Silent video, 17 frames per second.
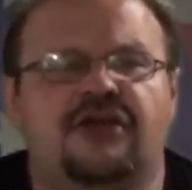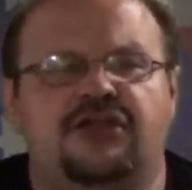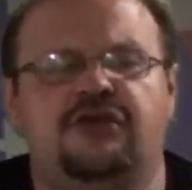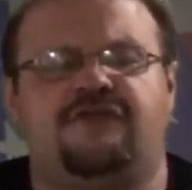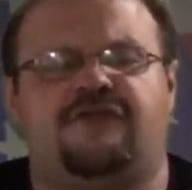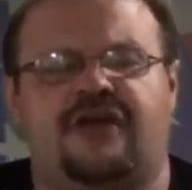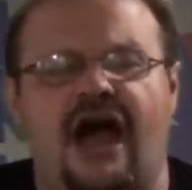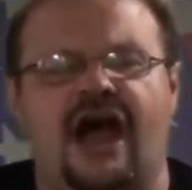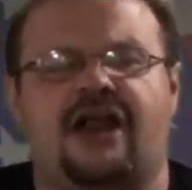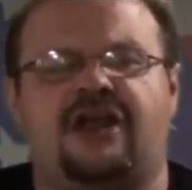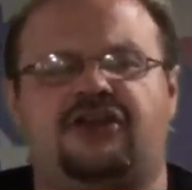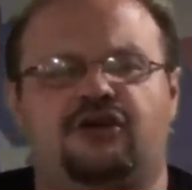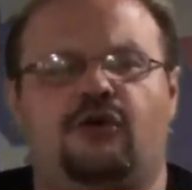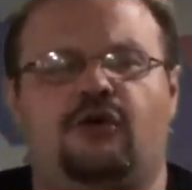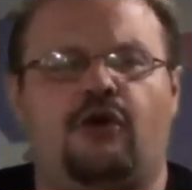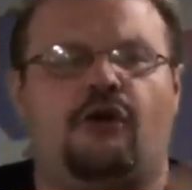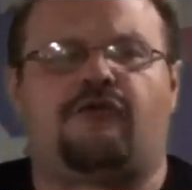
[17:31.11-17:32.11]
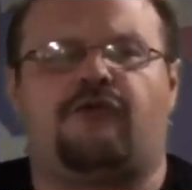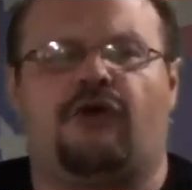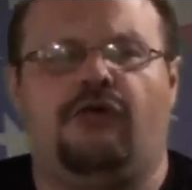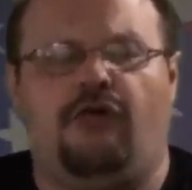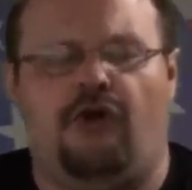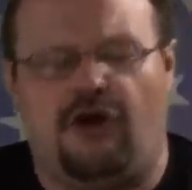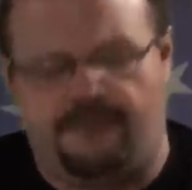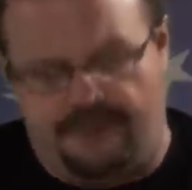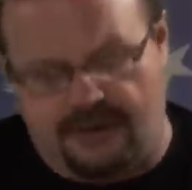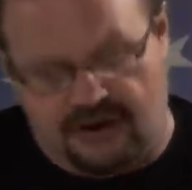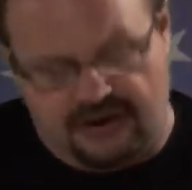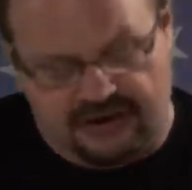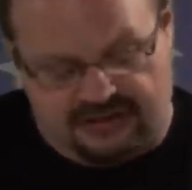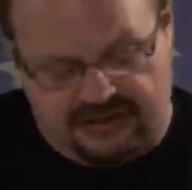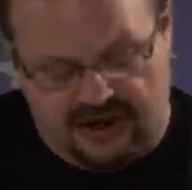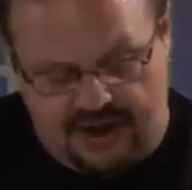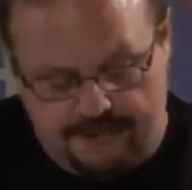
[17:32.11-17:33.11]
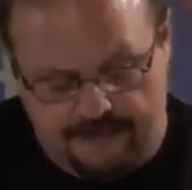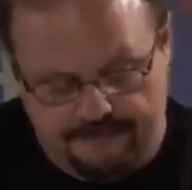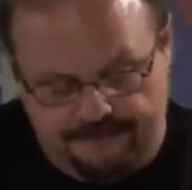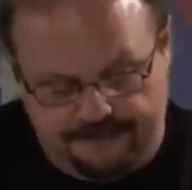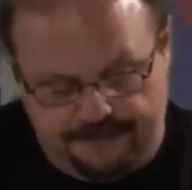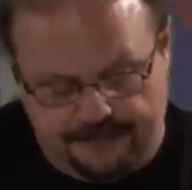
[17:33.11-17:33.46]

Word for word: You've got to do it over a long period of time.